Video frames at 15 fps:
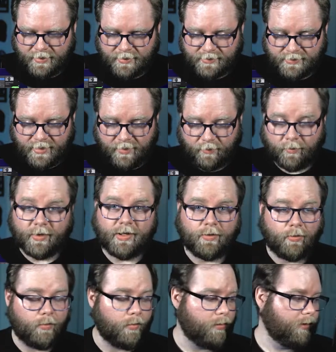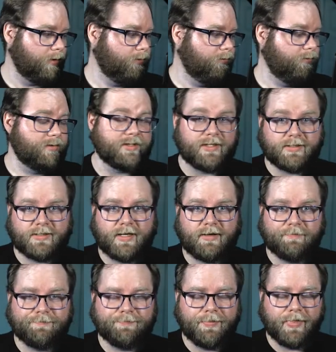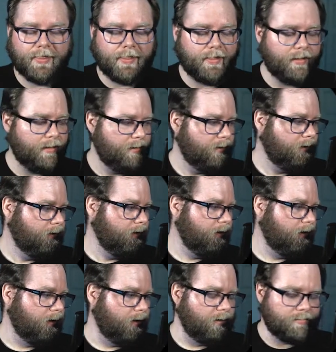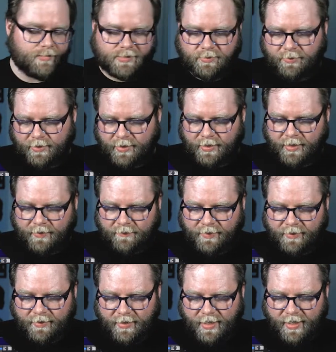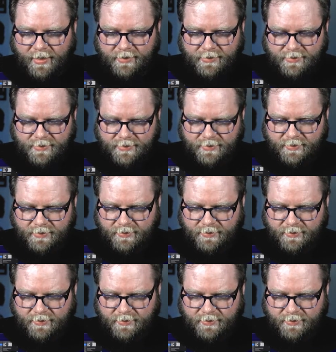It's that read org, which I said. So we're going to give it that,